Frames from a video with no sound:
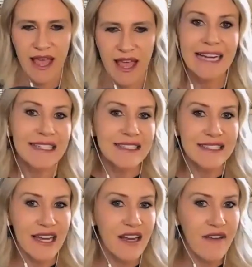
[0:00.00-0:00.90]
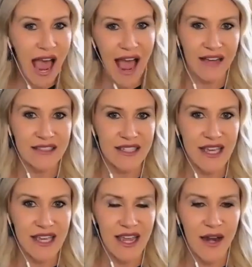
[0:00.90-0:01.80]
And instead of
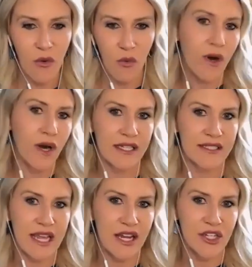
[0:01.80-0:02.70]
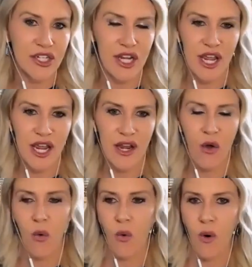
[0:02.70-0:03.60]
asking an organization
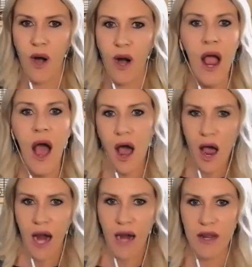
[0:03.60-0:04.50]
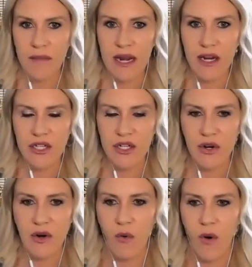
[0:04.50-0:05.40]
or a hiring
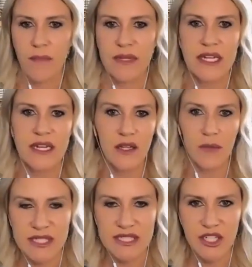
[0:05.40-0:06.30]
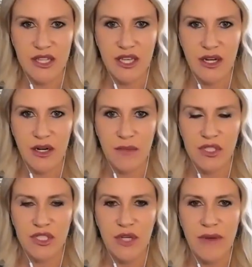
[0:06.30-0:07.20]
manager or a particular position that you're
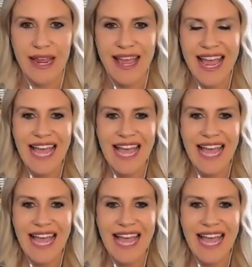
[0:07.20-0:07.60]
pursuing,